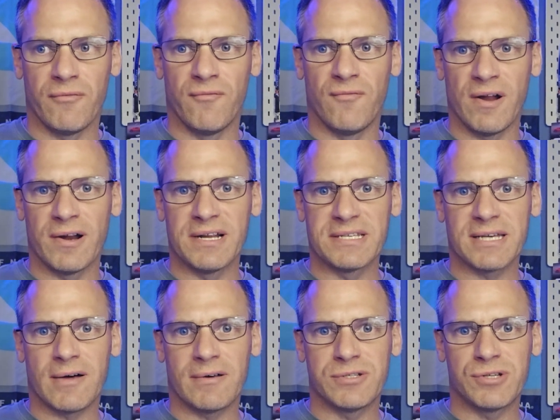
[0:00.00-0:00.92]
very
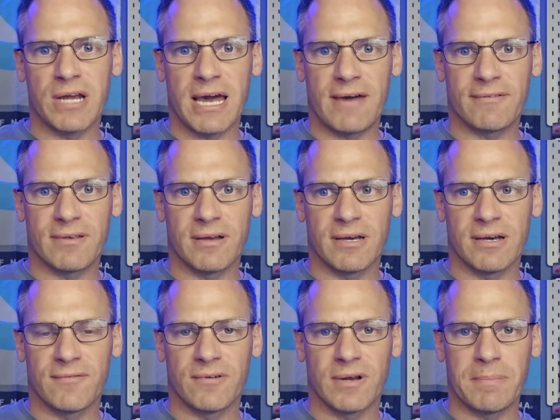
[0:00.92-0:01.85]
solid draft
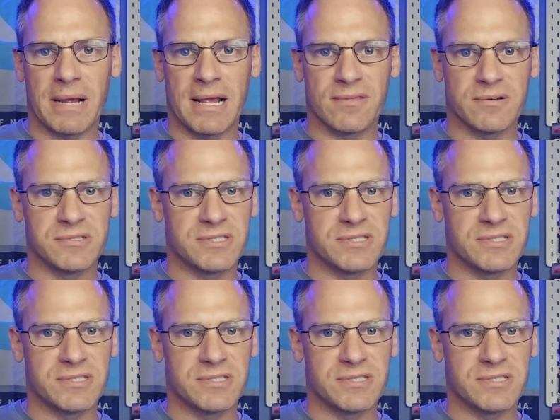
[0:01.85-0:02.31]
for the Panthers.